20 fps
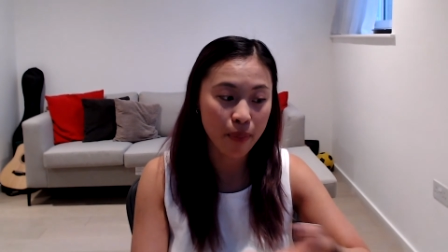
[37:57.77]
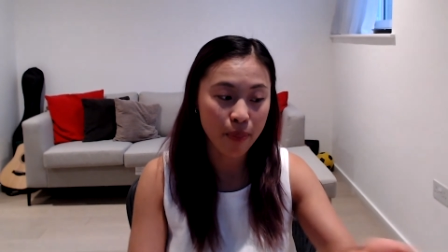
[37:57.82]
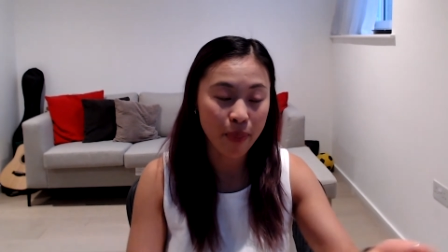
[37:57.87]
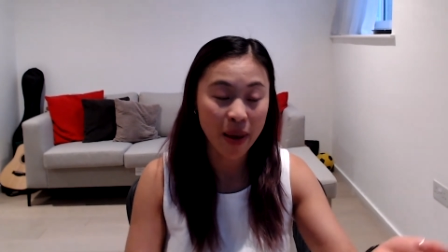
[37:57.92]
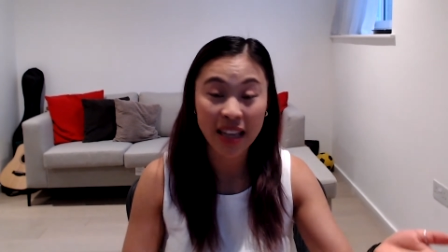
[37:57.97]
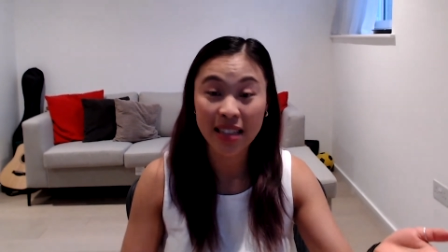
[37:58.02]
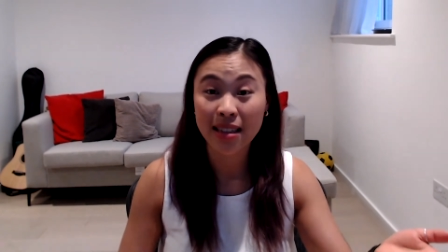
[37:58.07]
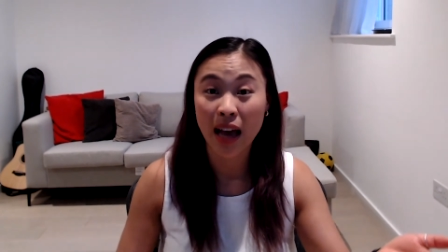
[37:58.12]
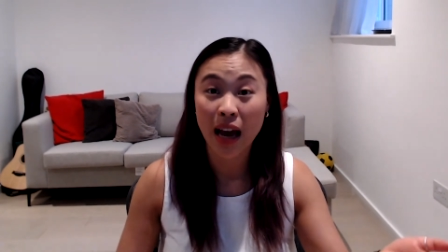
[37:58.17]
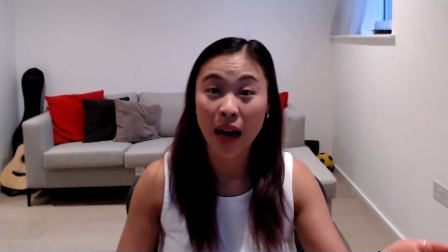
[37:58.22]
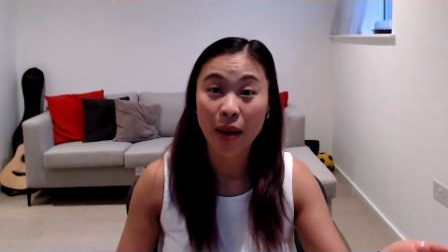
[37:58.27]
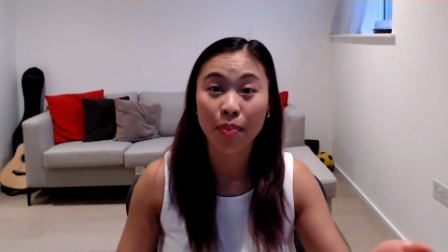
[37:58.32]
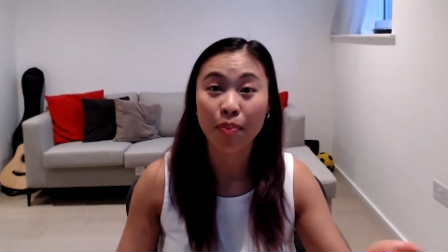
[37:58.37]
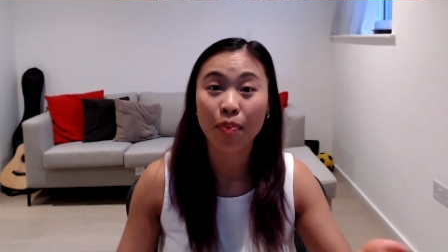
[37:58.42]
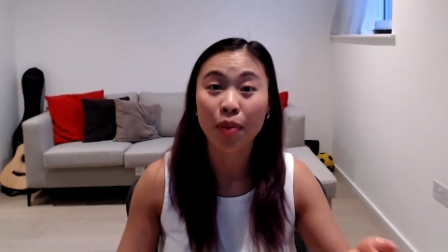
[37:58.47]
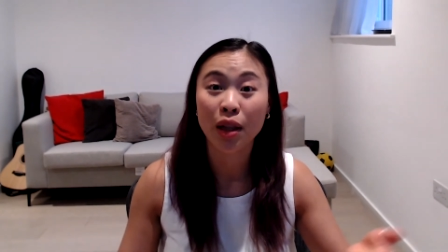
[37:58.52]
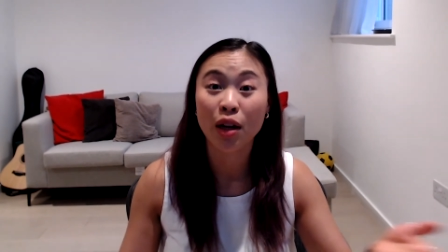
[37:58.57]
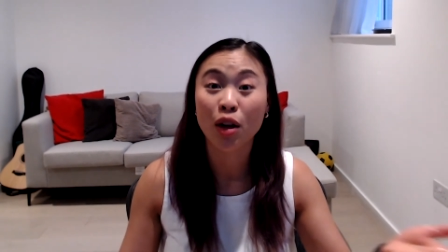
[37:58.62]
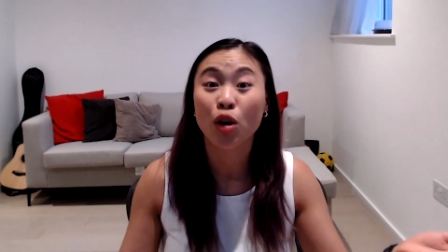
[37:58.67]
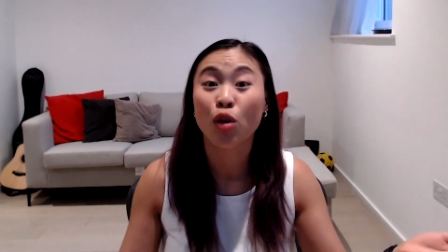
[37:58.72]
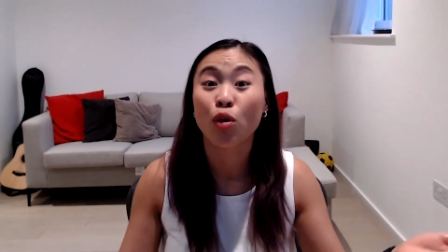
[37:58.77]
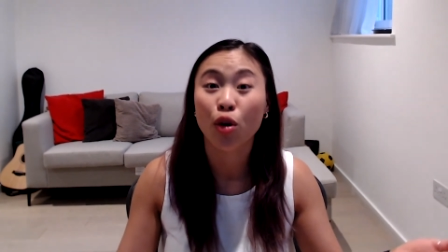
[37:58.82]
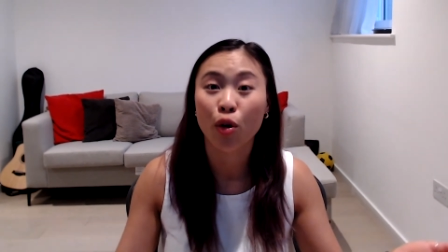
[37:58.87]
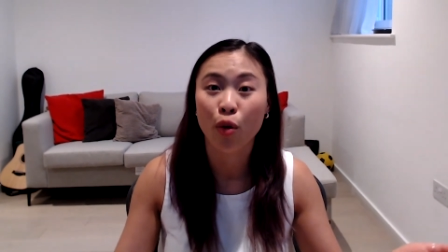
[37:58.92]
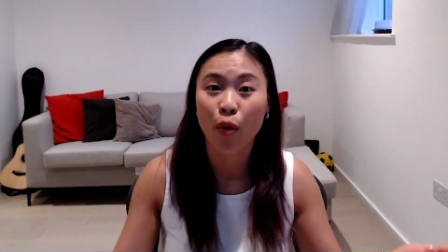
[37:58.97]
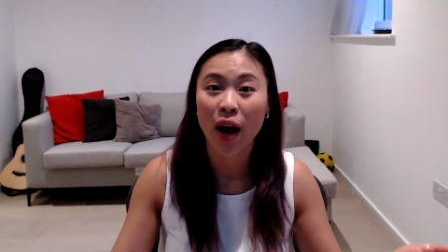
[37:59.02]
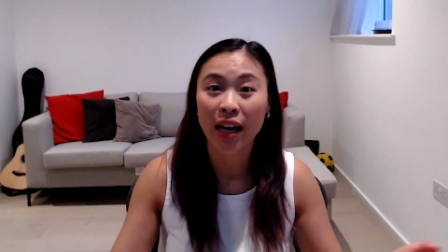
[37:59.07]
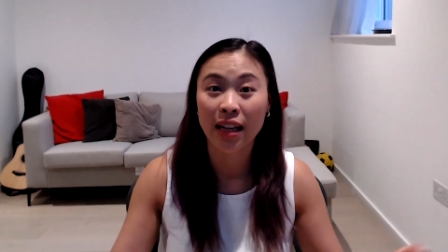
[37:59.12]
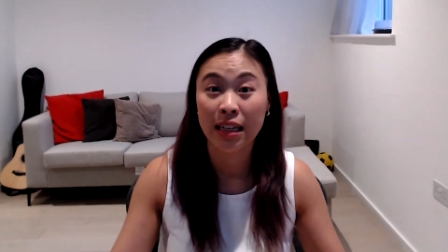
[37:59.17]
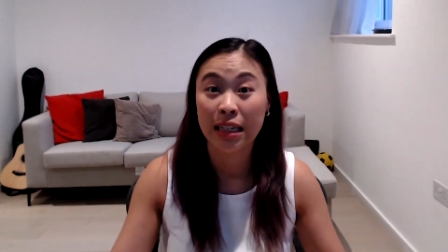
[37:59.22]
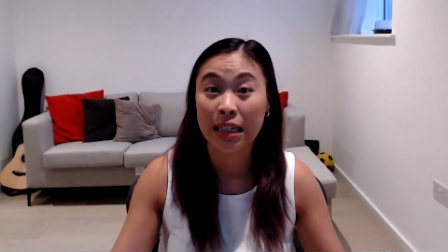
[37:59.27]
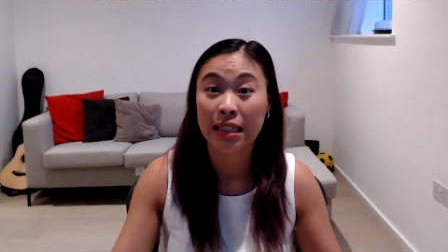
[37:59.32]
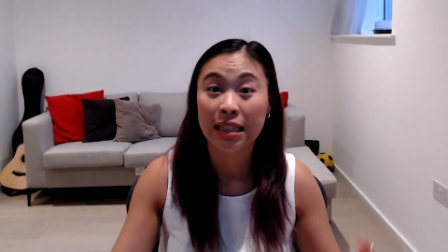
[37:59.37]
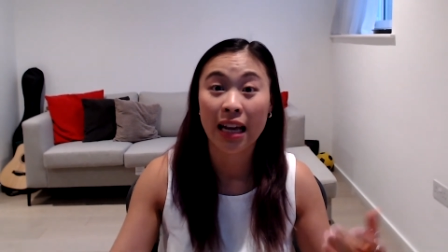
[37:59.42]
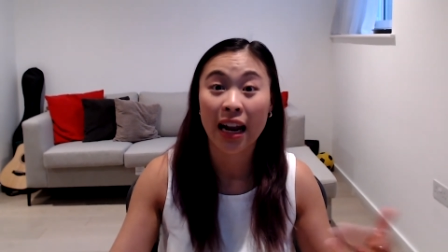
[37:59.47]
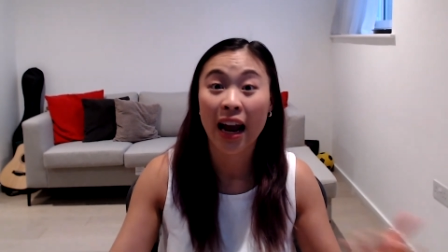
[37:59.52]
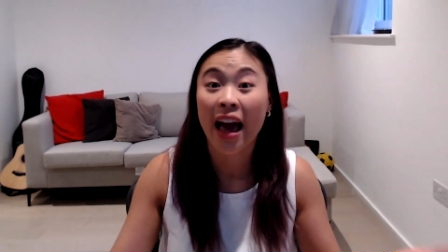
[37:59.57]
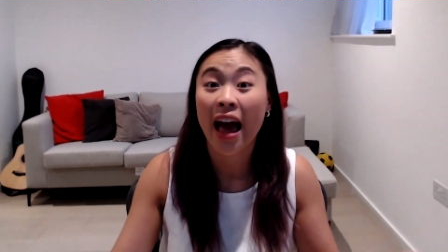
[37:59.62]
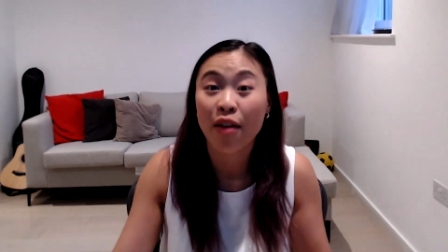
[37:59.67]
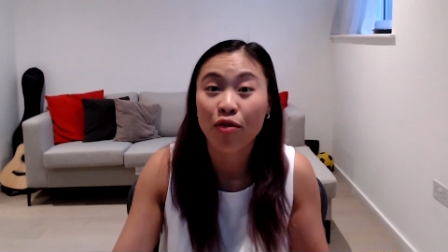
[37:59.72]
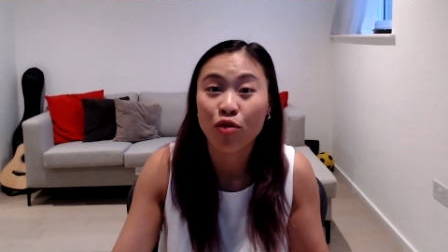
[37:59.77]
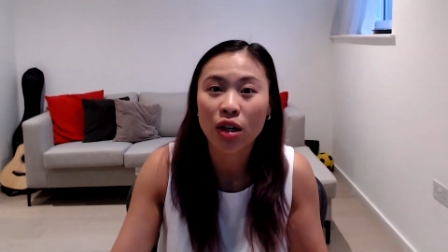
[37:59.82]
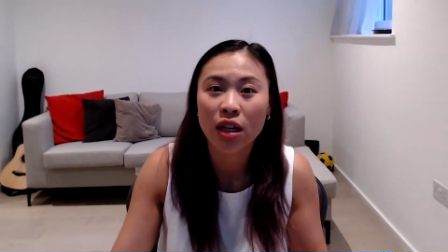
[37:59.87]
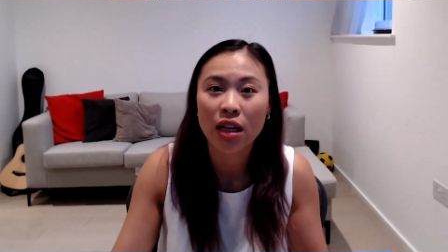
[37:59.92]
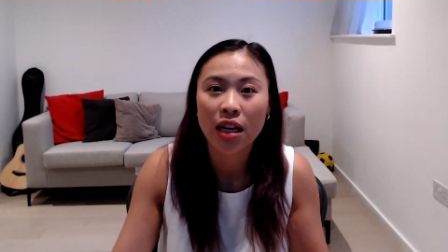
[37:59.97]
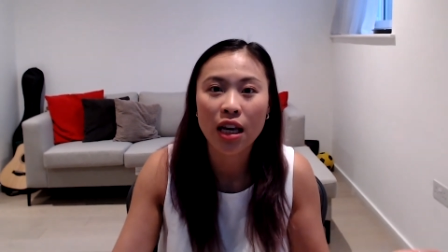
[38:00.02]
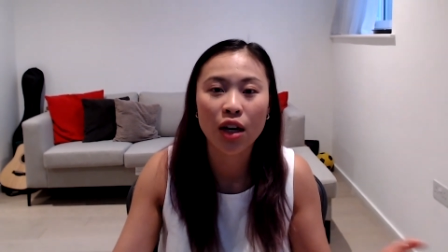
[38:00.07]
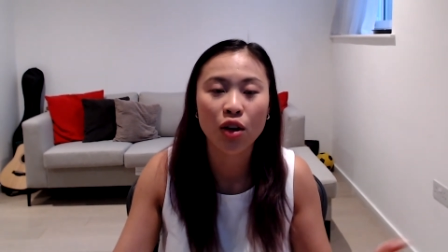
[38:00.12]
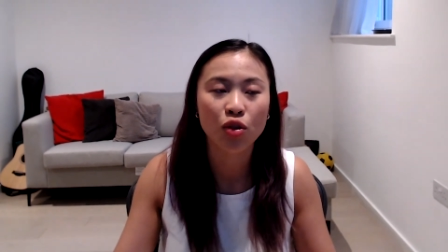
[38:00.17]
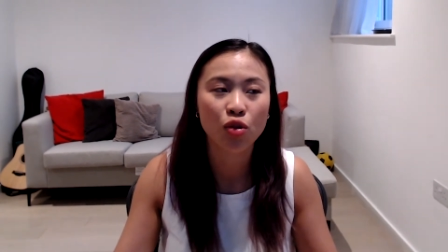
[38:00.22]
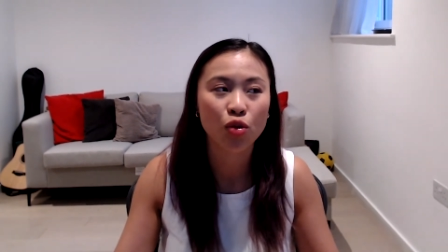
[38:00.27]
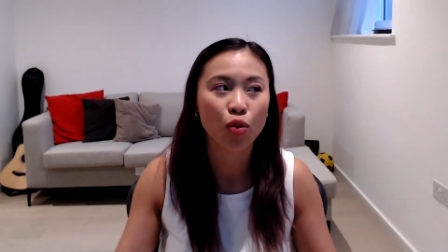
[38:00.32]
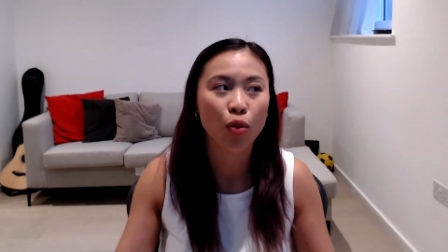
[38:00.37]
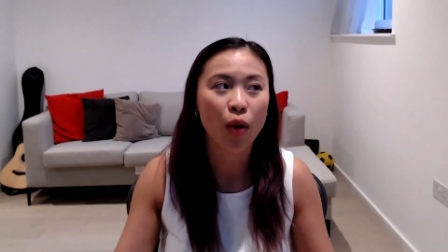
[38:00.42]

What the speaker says: baseline political correctness that I have to adhere to,